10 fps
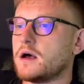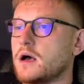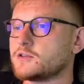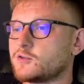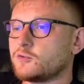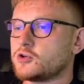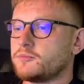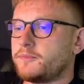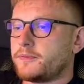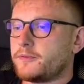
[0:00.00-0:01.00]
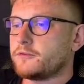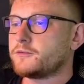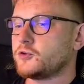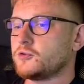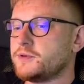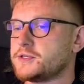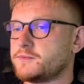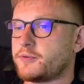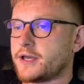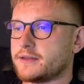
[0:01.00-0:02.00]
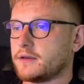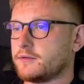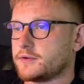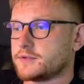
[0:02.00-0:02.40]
Social proof should be spread across